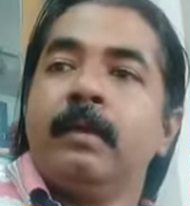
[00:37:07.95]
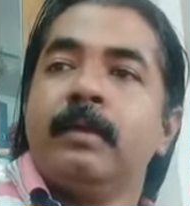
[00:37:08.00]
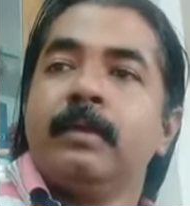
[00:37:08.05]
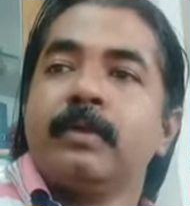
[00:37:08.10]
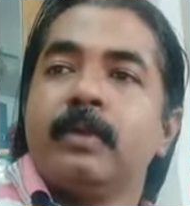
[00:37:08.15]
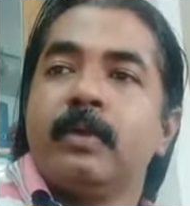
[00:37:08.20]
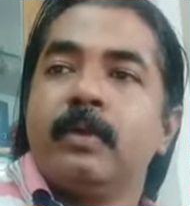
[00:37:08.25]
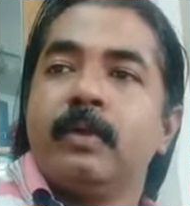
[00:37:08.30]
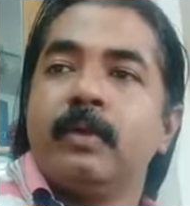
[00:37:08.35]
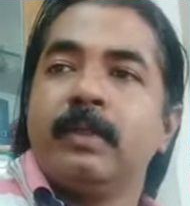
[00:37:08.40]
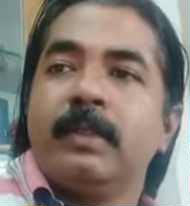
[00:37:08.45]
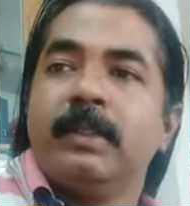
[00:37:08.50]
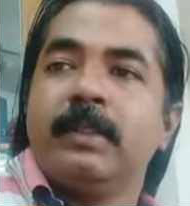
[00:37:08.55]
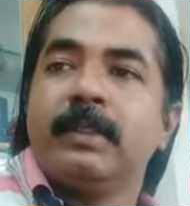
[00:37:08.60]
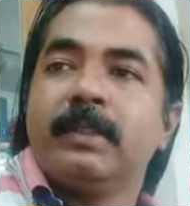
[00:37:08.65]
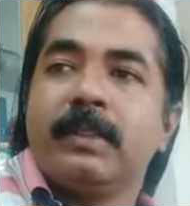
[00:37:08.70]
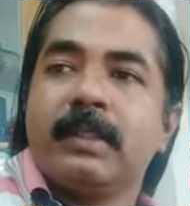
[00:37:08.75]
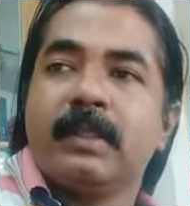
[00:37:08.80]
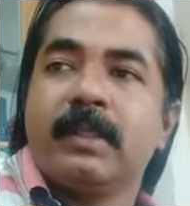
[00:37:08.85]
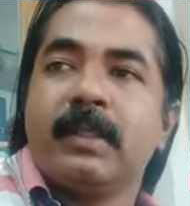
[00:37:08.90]
So
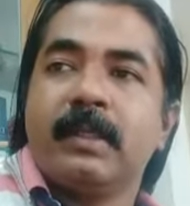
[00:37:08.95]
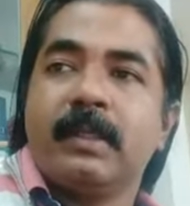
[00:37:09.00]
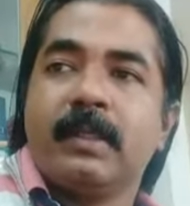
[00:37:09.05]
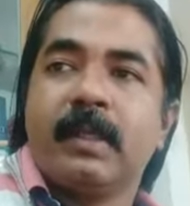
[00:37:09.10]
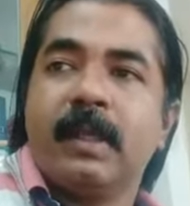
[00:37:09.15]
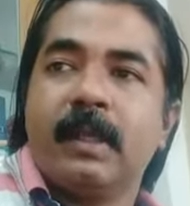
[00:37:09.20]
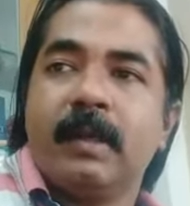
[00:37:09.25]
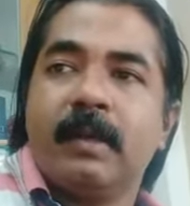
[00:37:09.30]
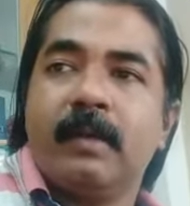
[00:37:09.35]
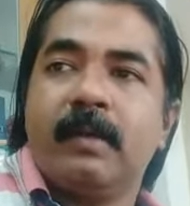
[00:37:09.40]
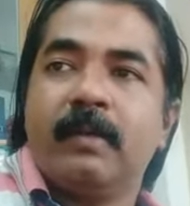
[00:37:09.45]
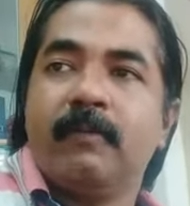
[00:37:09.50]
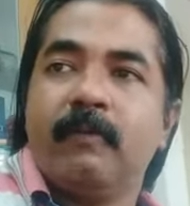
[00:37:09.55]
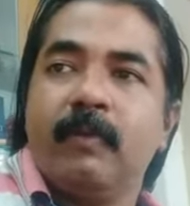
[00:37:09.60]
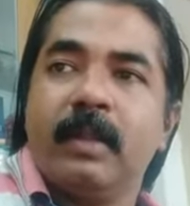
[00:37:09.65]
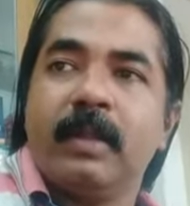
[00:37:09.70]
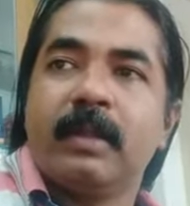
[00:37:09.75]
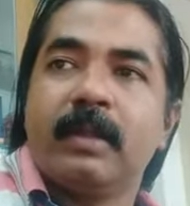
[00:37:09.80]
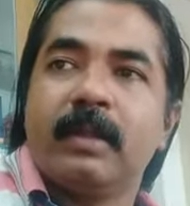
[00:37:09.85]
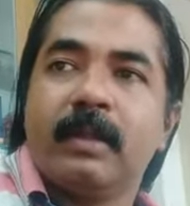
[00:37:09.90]
this is the thing
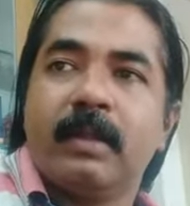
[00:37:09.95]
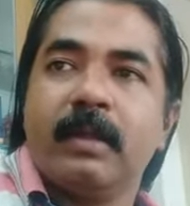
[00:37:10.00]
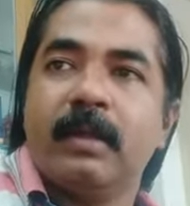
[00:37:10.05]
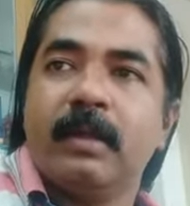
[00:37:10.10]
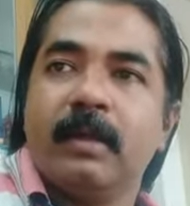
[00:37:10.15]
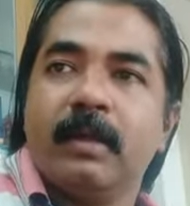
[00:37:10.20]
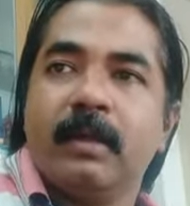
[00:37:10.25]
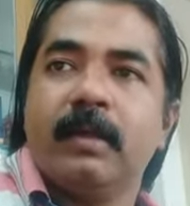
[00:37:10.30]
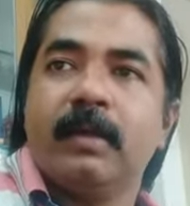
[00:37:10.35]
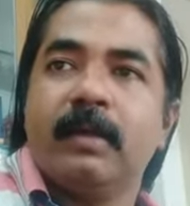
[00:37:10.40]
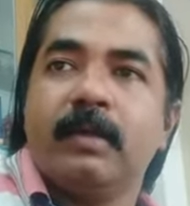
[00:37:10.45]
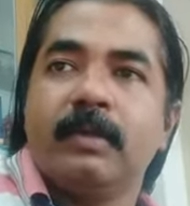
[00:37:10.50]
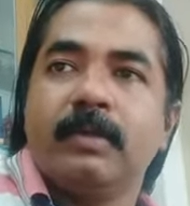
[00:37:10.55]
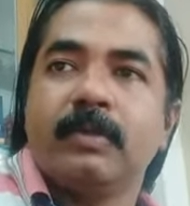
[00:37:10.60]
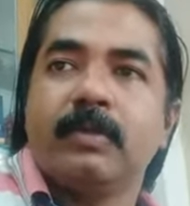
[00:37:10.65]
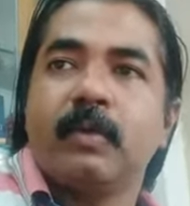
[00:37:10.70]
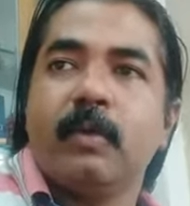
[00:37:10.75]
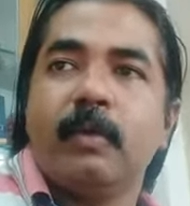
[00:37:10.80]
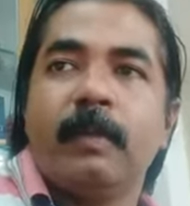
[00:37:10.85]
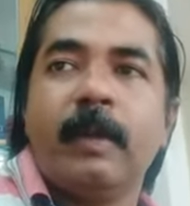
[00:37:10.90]
with
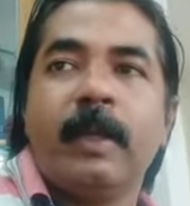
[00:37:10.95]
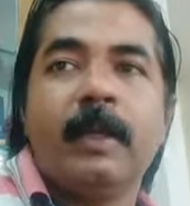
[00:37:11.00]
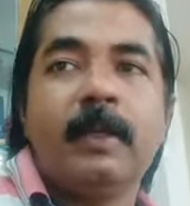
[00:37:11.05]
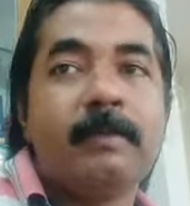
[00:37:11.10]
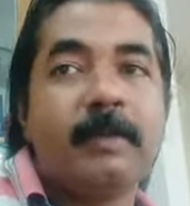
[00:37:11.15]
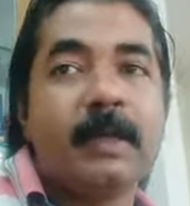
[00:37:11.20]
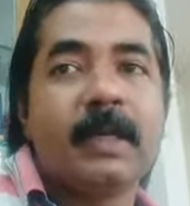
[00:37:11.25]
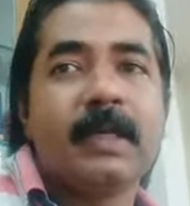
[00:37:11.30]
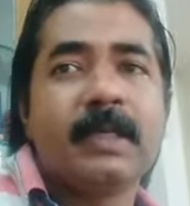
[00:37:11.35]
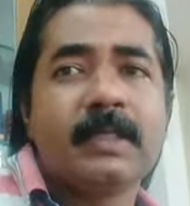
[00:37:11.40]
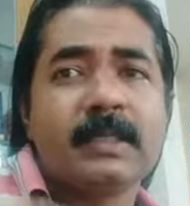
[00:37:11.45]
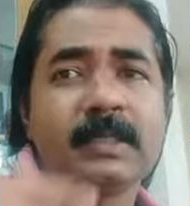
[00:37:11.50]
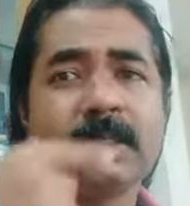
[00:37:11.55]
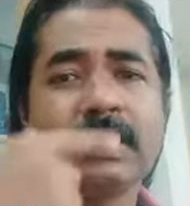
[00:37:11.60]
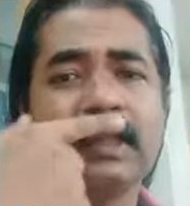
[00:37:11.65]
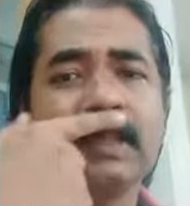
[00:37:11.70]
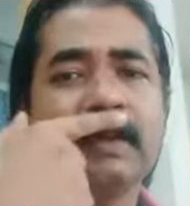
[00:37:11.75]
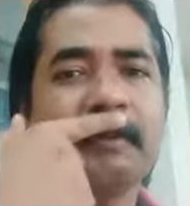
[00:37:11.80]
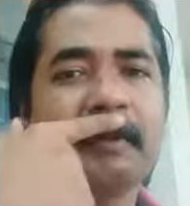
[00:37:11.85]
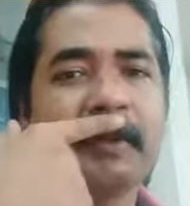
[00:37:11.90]
so many planets
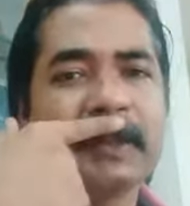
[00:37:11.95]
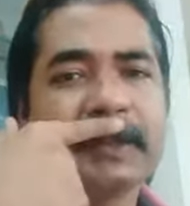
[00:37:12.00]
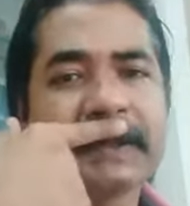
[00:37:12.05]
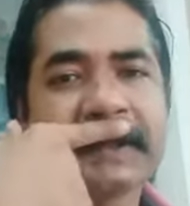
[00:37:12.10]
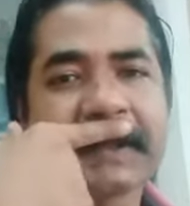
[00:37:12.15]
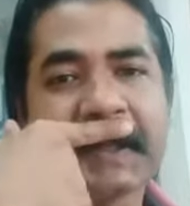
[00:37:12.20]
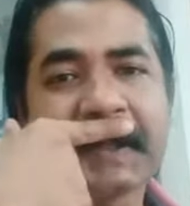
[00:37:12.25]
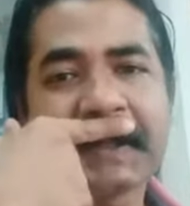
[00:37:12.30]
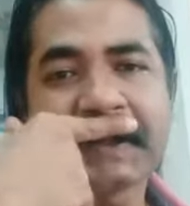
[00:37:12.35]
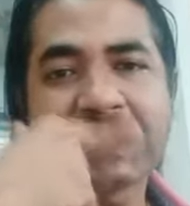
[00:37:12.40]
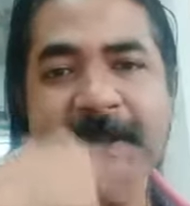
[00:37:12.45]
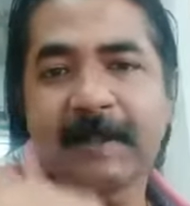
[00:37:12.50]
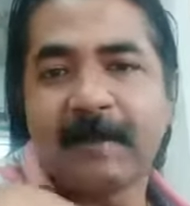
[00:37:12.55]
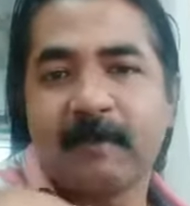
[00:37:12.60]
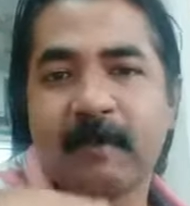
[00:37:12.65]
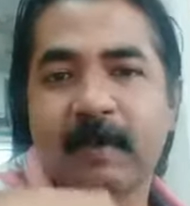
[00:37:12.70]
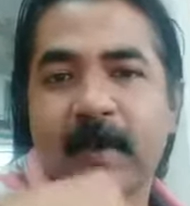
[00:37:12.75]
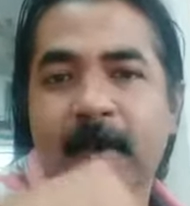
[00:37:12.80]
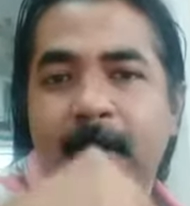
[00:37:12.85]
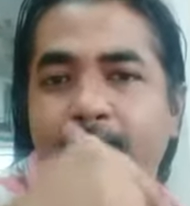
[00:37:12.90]
in the first house
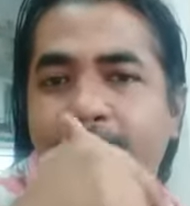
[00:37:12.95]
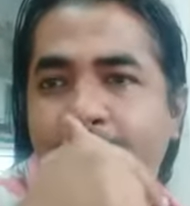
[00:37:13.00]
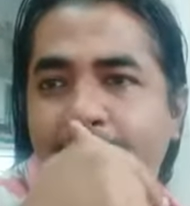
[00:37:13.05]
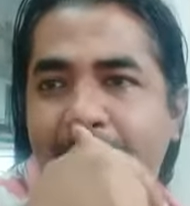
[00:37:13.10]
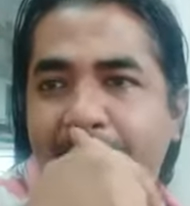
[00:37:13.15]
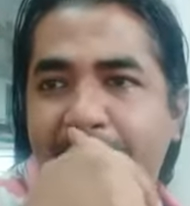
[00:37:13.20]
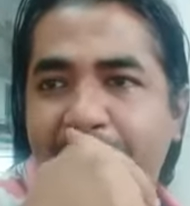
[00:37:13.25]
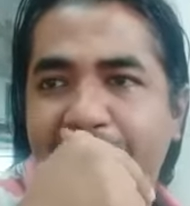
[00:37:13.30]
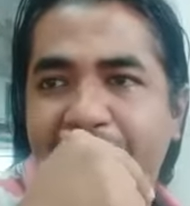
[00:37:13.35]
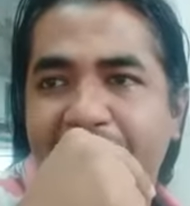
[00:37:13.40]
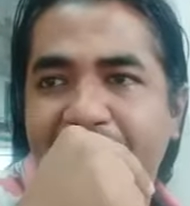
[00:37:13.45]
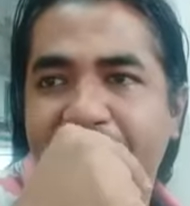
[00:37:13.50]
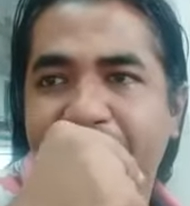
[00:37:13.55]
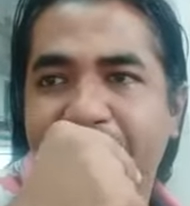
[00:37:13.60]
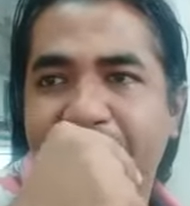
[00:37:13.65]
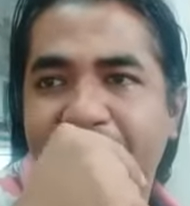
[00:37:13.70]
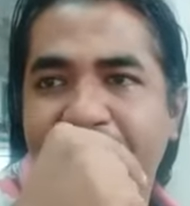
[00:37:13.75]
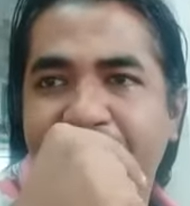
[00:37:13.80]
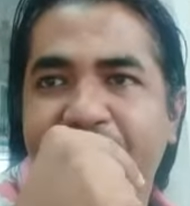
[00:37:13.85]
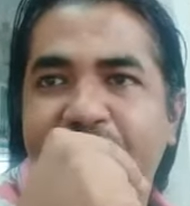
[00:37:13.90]
in Virgo.
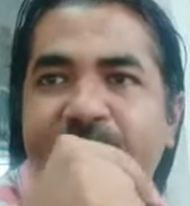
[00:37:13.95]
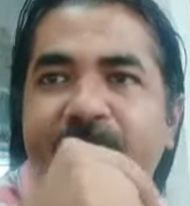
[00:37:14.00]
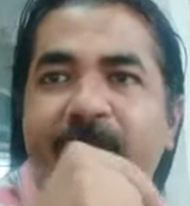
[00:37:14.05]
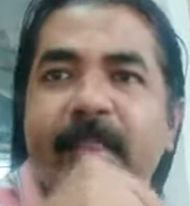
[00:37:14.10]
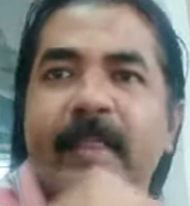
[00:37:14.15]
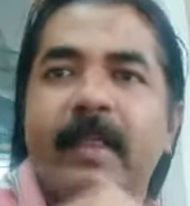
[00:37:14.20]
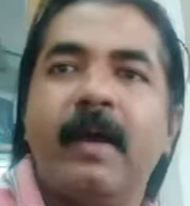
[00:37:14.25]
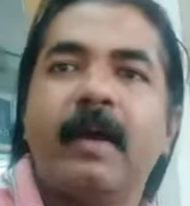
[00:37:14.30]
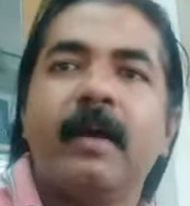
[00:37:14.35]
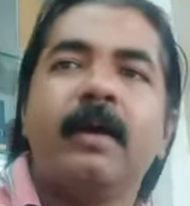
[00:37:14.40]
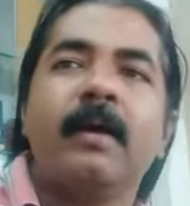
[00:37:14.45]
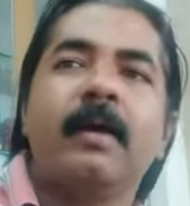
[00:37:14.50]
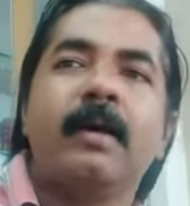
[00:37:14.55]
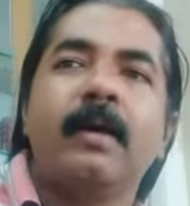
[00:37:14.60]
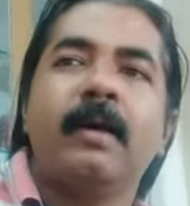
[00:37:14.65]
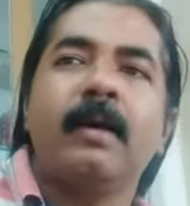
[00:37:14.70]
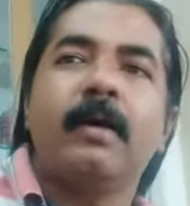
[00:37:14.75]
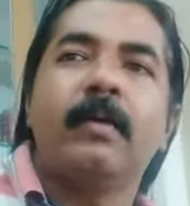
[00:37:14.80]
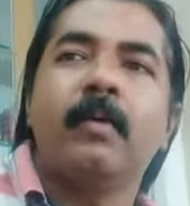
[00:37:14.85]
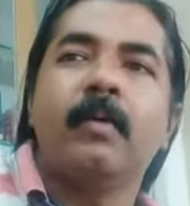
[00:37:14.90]

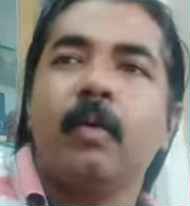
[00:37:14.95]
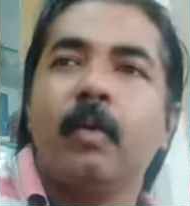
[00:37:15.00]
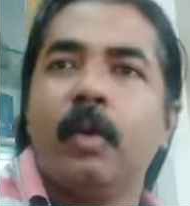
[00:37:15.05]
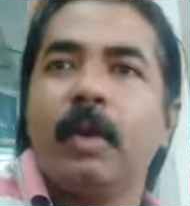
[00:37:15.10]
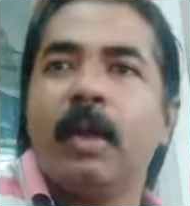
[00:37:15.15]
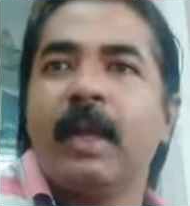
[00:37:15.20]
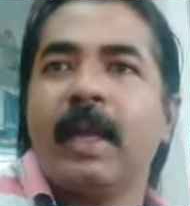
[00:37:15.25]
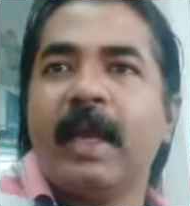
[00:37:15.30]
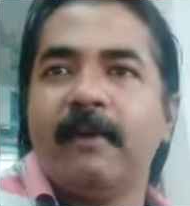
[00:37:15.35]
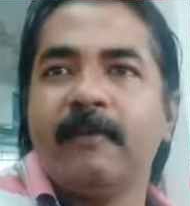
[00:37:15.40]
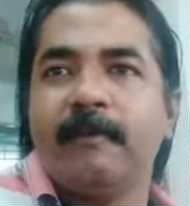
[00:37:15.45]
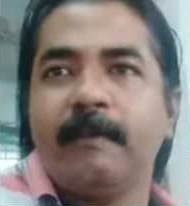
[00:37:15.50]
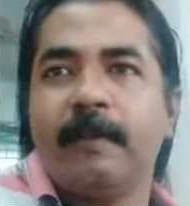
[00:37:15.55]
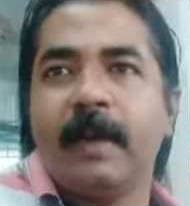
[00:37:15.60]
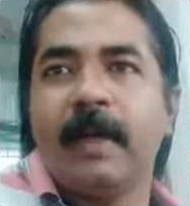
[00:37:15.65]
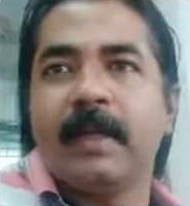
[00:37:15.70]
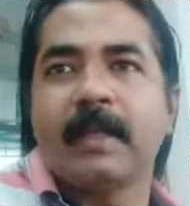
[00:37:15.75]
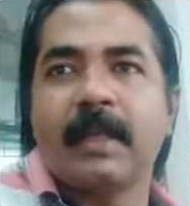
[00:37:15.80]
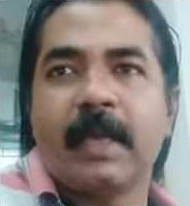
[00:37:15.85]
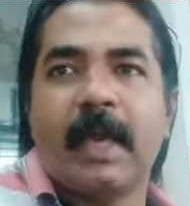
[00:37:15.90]
The whole life
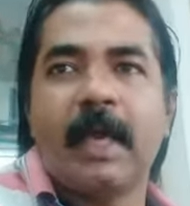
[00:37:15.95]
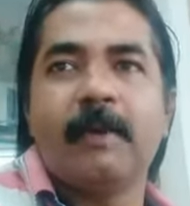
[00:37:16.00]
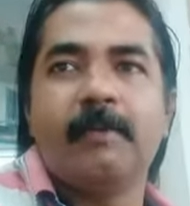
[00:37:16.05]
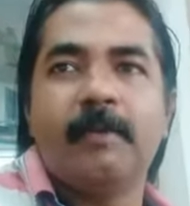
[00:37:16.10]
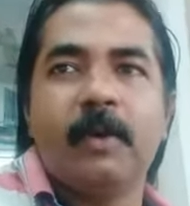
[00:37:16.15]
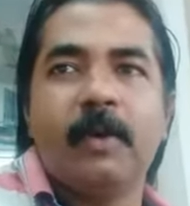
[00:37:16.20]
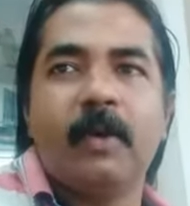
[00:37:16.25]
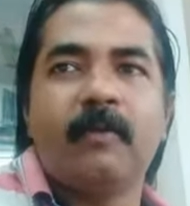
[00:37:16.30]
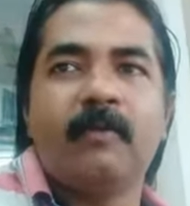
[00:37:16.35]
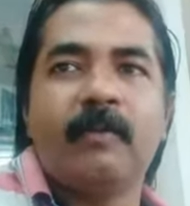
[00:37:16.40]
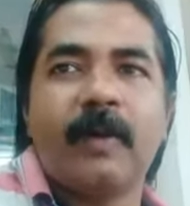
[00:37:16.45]
path can be of